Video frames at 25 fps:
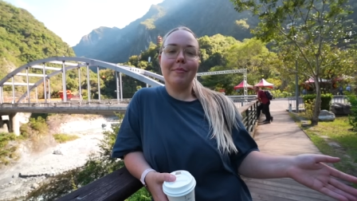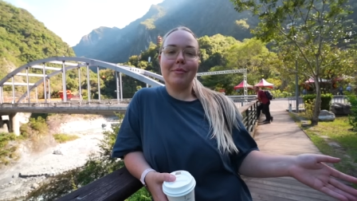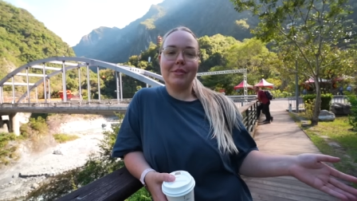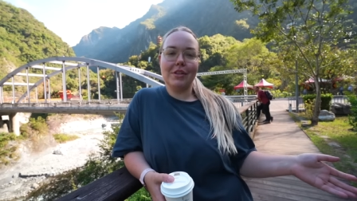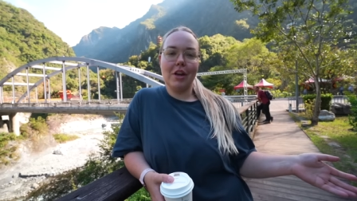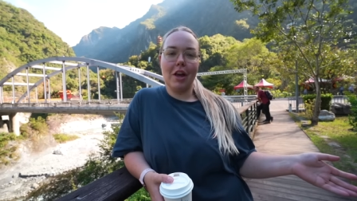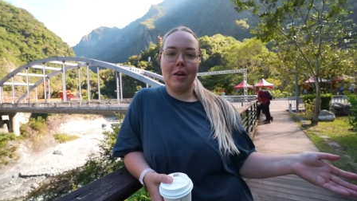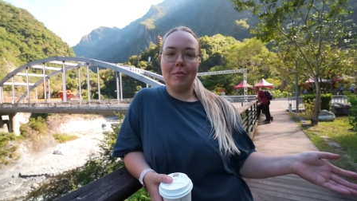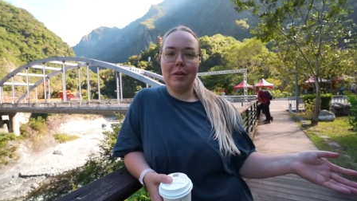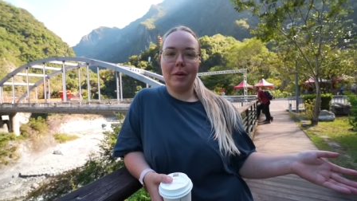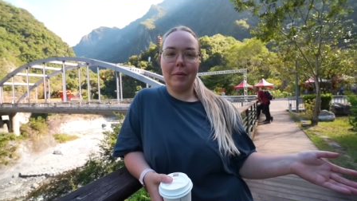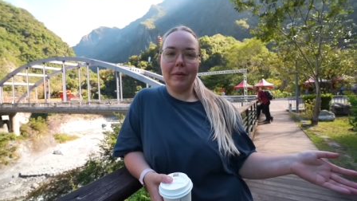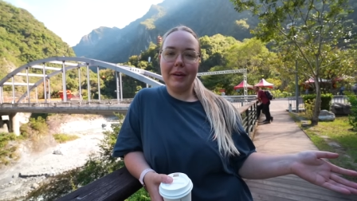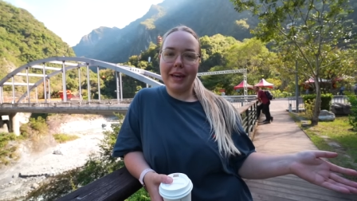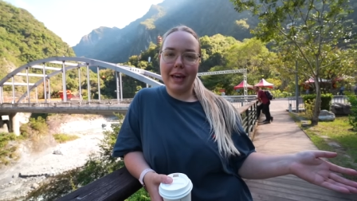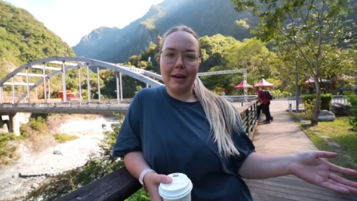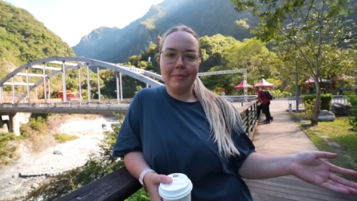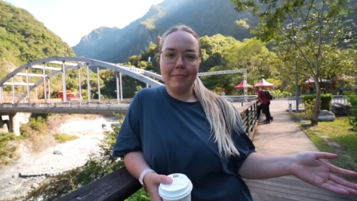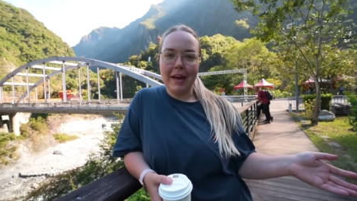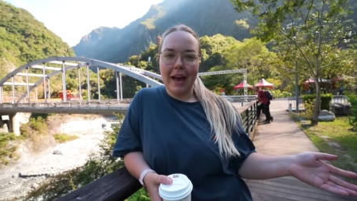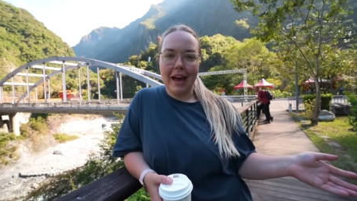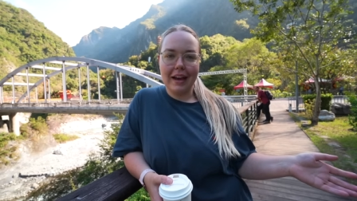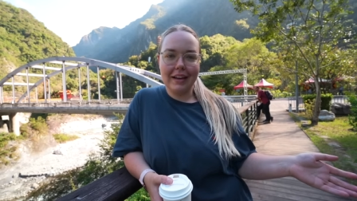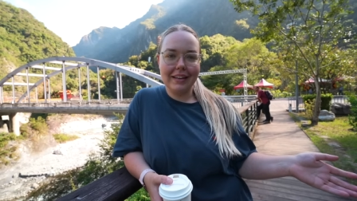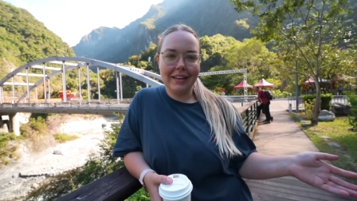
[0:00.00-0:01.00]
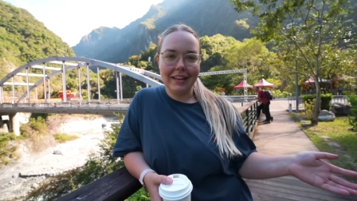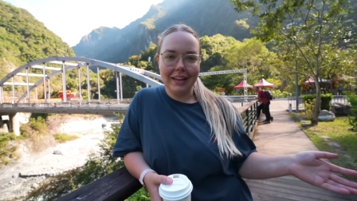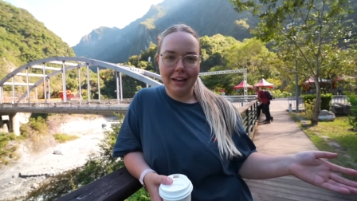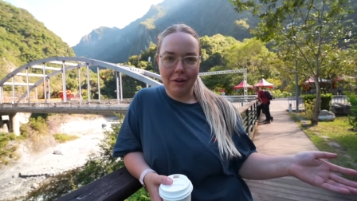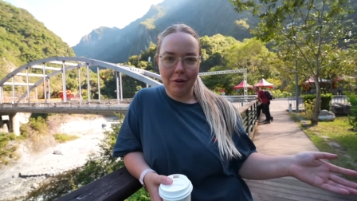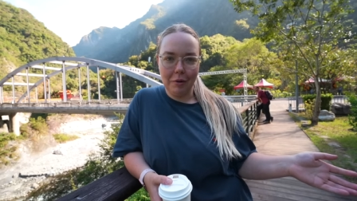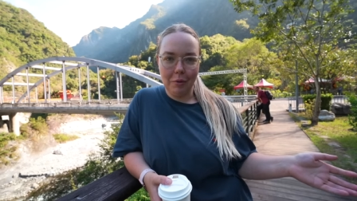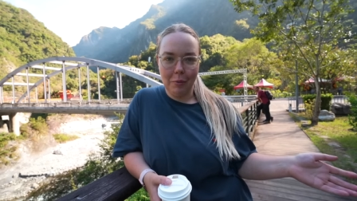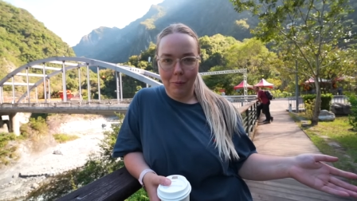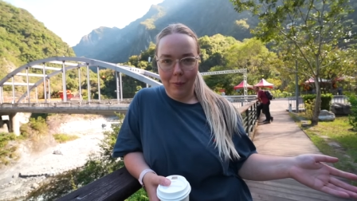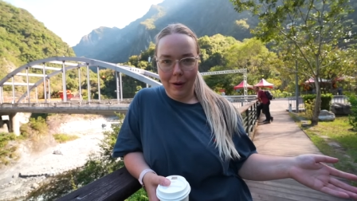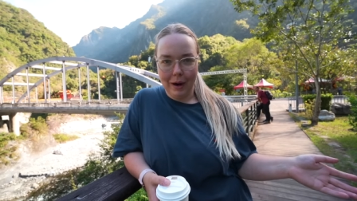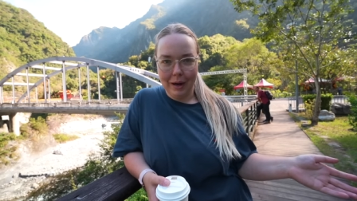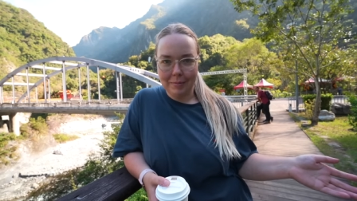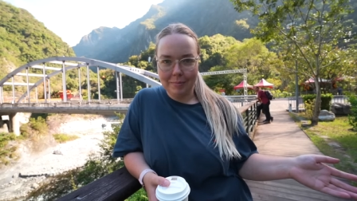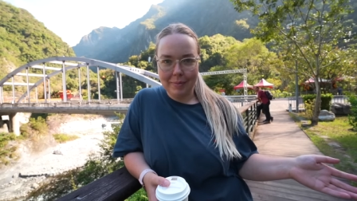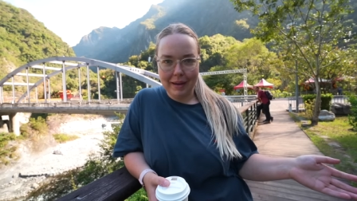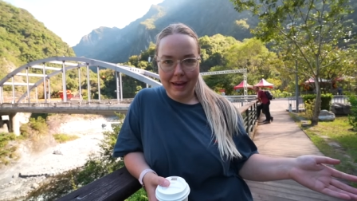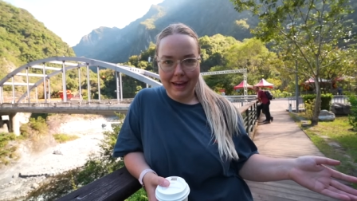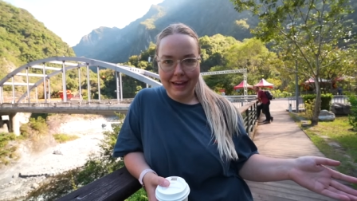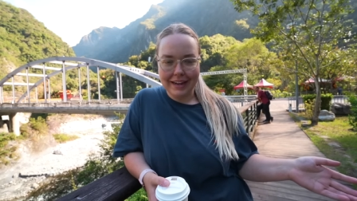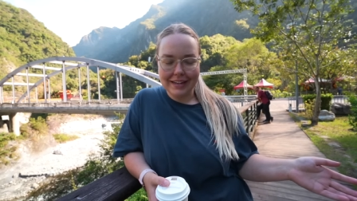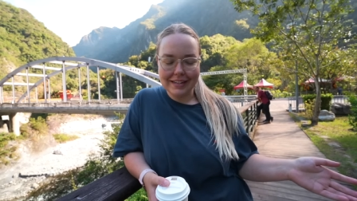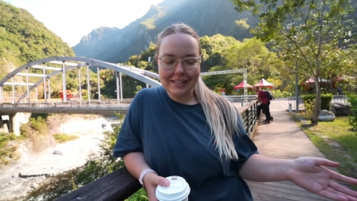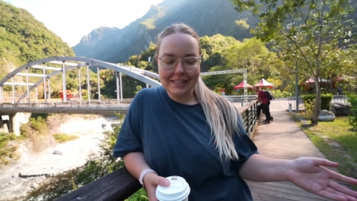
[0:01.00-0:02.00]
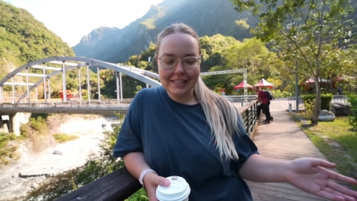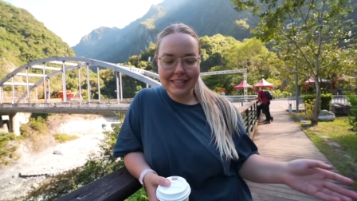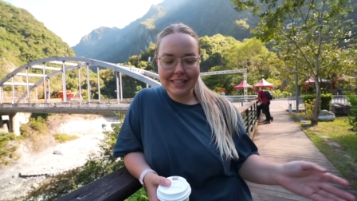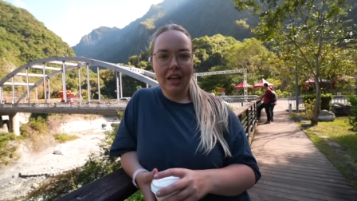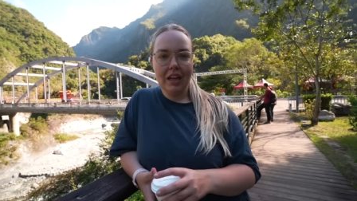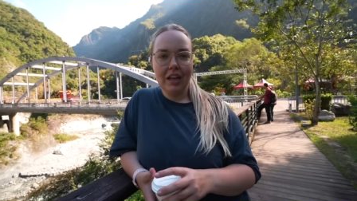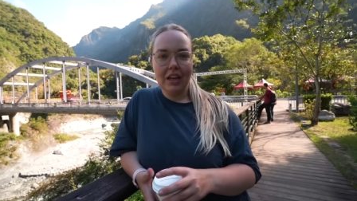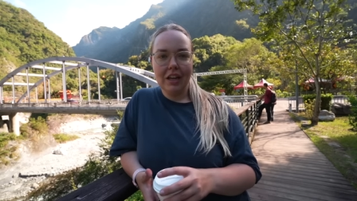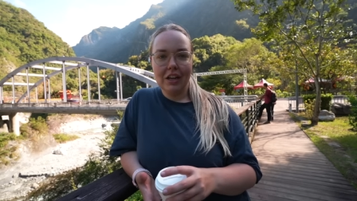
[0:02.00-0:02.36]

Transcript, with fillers: just hoping we get back in one piece.